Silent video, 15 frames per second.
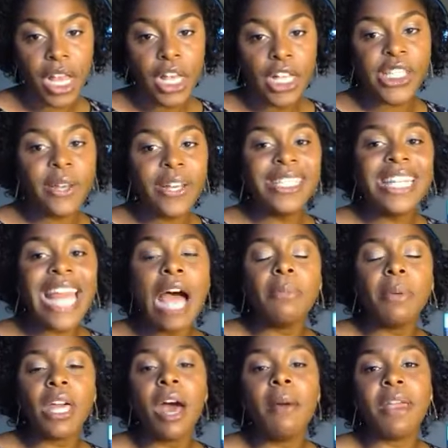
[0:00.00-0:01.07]
So it's now
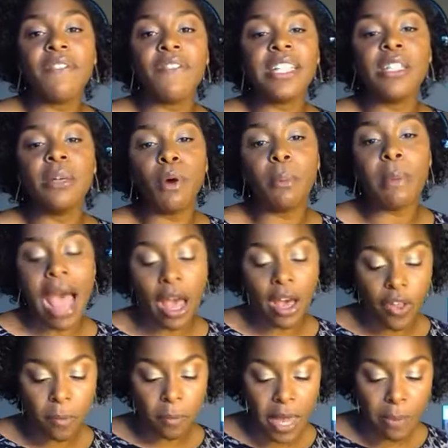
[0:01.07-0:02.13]
becoming visible by
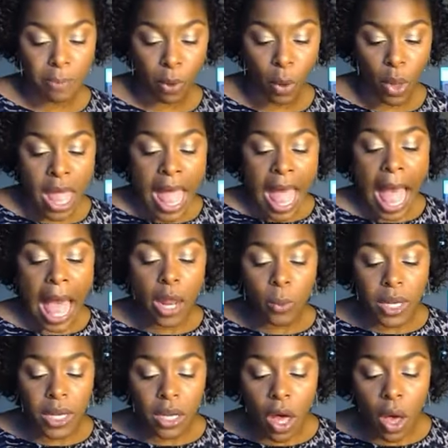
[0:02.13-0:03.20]
other people. How do
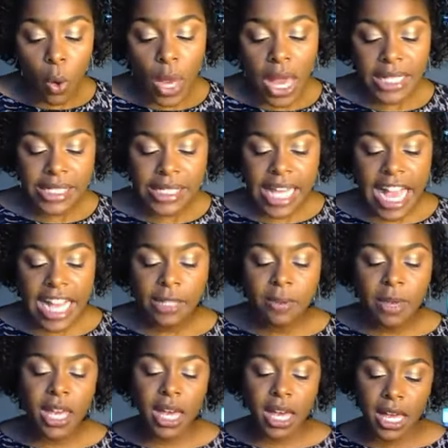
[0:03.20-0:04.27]
we know? It says
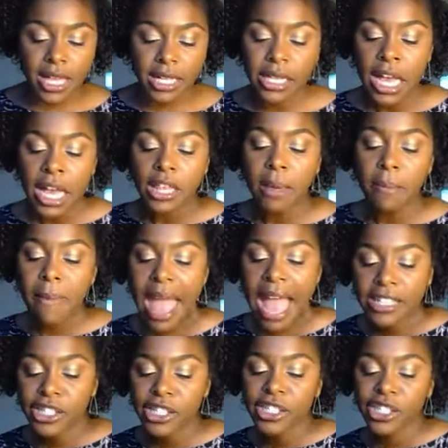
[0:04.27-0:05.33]
because the
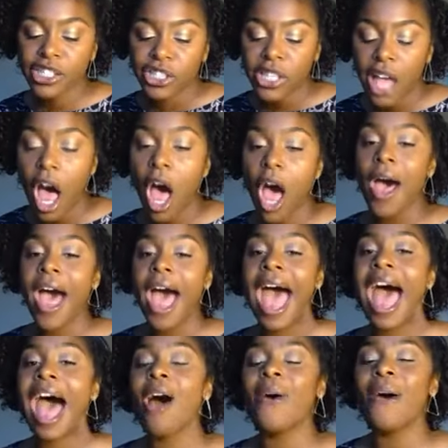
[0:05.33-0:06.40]
master saw
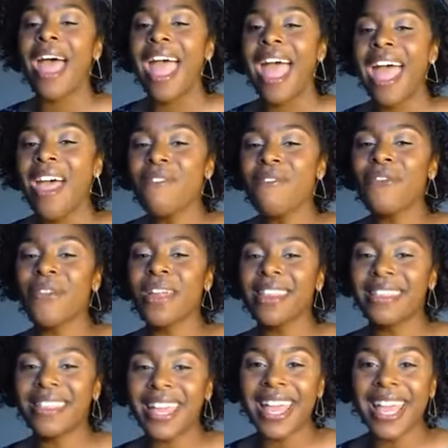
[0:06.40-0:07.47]
how
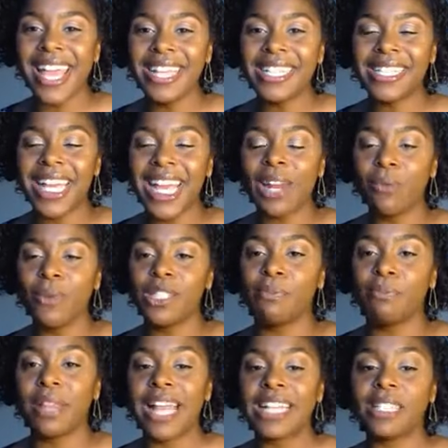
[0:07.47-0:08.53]
everything he did was
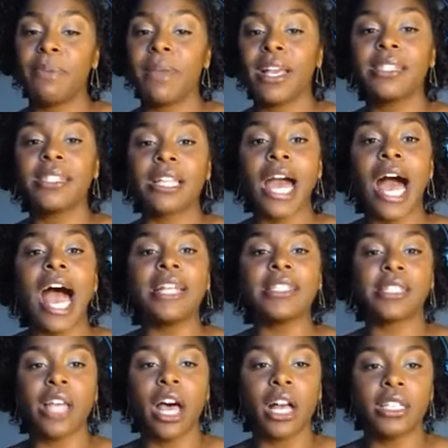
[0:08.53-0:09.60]
blessed because God
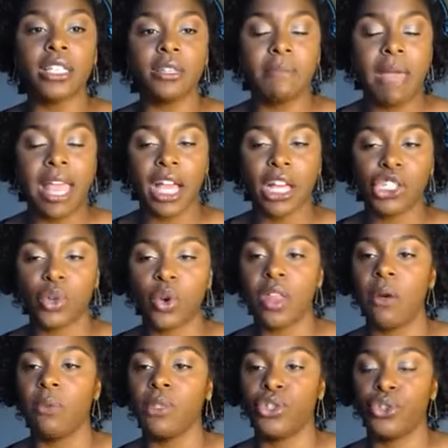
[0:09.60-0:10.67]
saw to making sure
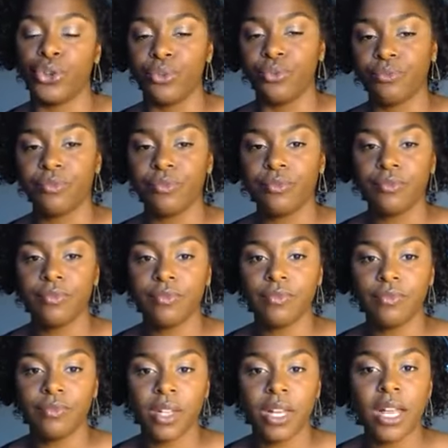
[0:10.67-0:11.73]
that was true.
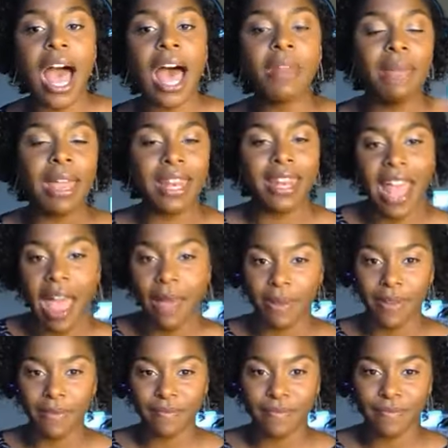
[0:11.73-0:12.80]
God made it
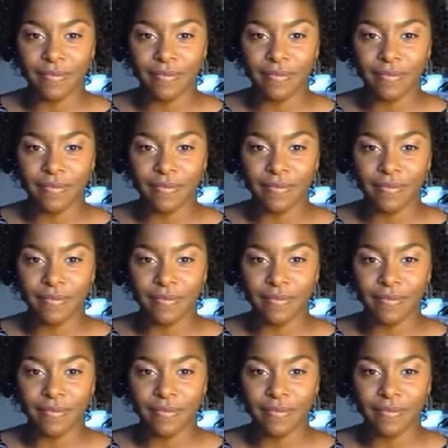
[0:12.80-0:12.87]
happen.